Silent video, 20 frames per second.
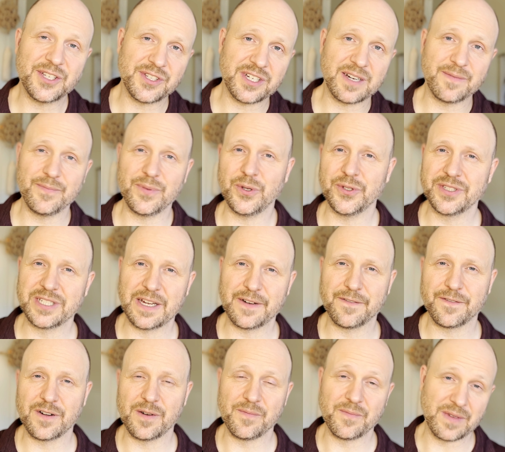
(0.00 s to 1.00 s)
It can pull stuff
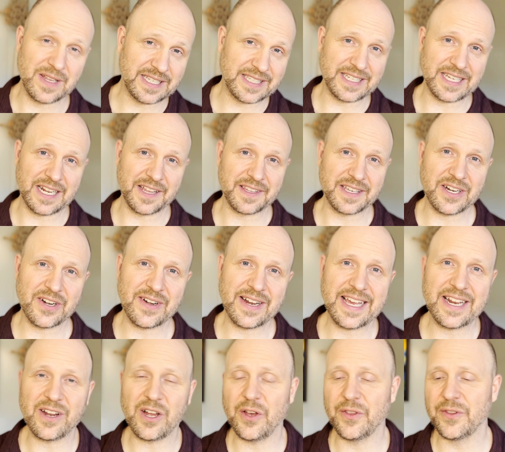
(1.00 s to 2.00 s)
from it's seen on the internet,
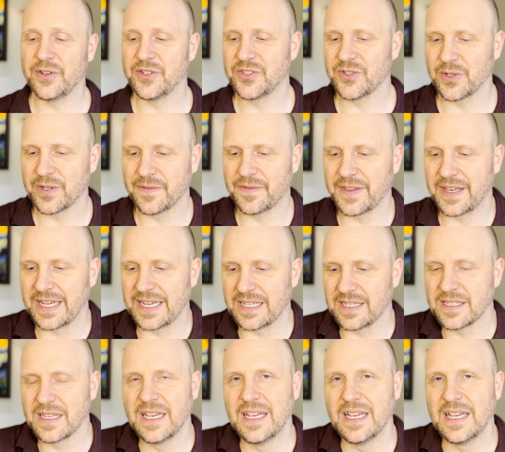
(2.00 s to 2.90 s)
all those sort of things.